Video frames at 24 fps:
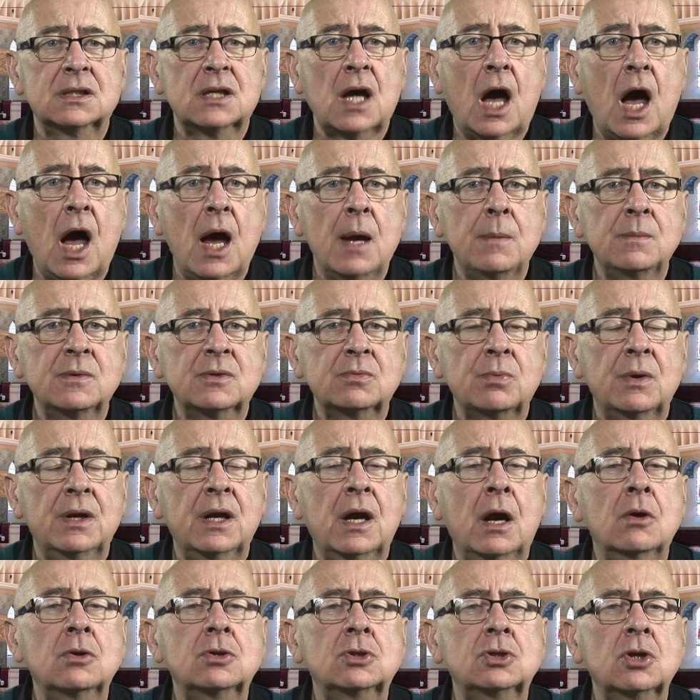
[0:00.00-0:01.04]
times when
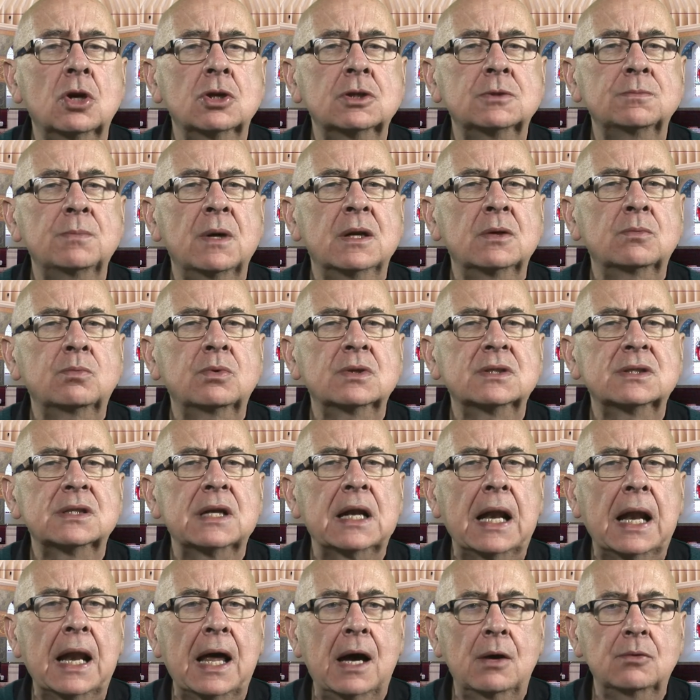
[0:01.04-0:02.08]
our judgment was
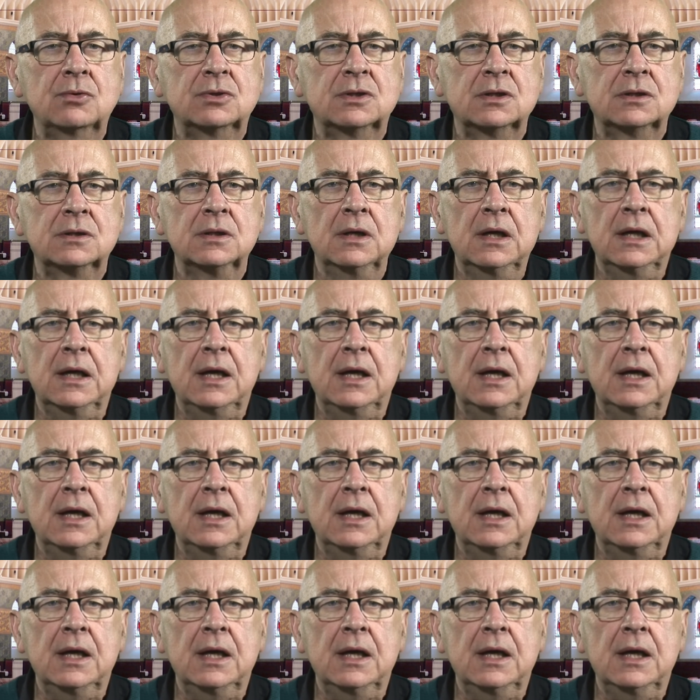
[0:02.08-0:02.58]
clouded